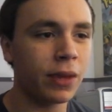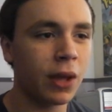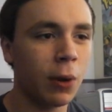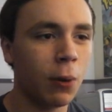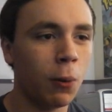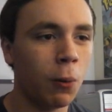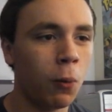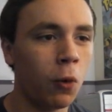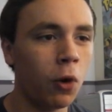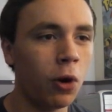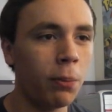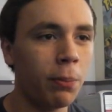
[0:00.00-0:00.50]

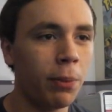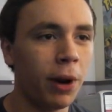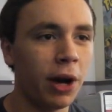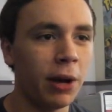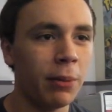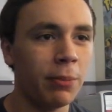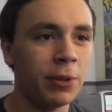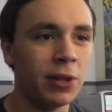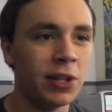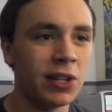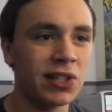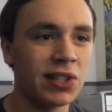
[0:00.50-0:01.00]
warp pipe
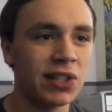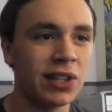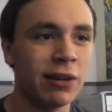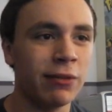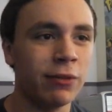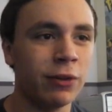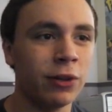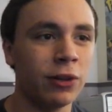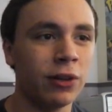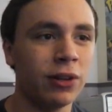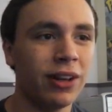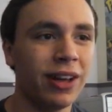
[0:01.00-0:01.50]
in this
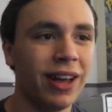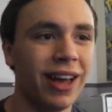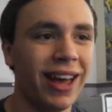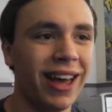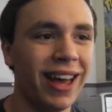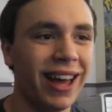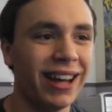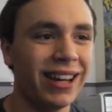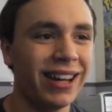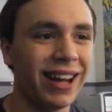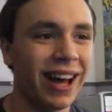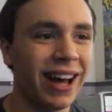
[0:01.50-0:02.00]
level,
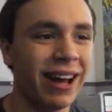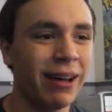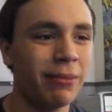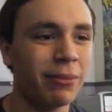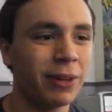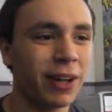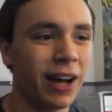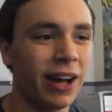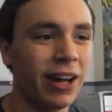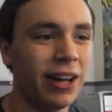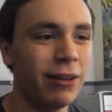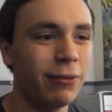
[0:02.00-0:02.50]
and I'm
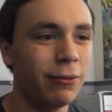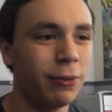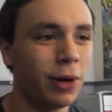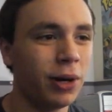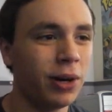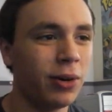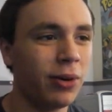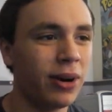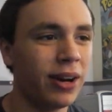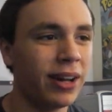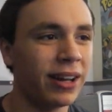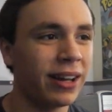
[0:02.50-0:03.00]
kind of
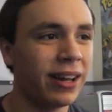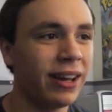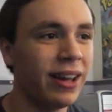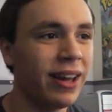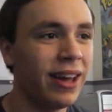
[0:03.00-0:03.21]
wondering,